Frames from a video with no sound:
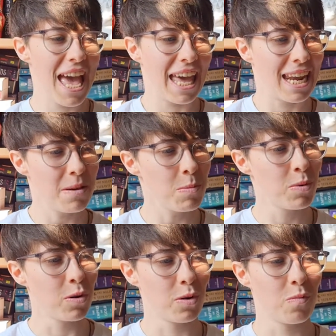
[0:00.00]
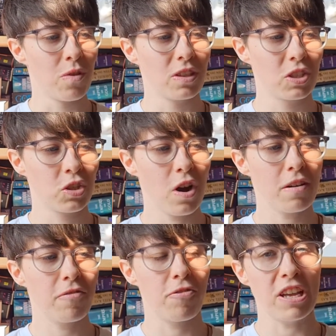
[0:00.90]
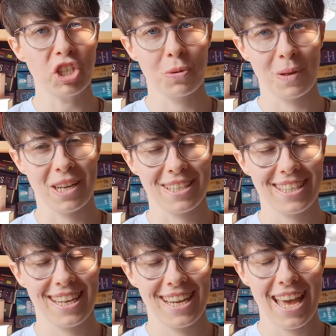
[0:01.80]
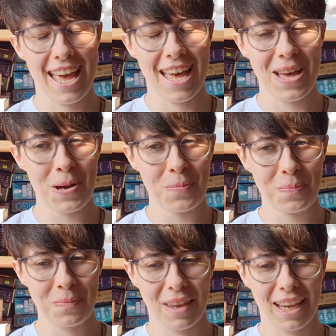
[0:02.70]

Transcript: Name a book with a strong friendship in it. So